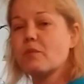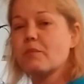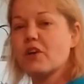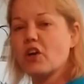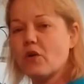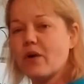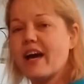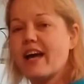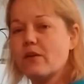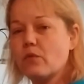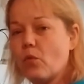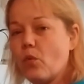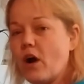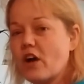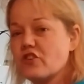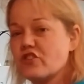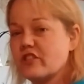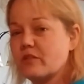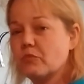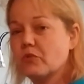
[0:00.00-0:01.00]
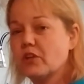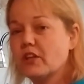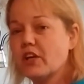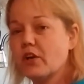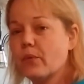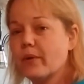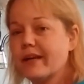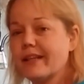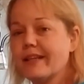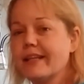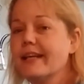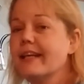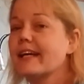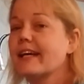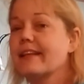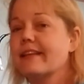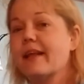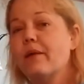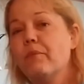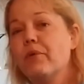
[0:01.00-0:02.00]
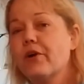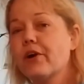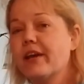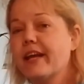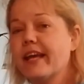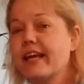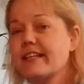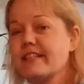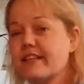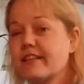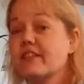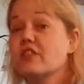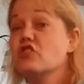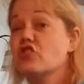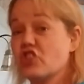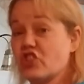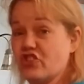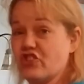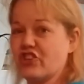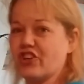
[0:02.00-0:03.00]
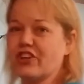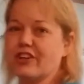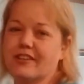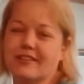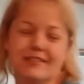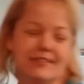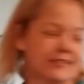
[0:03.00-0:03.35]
so I'm going to go ahead and wash them really quickly, and then we're going to get to the ginger.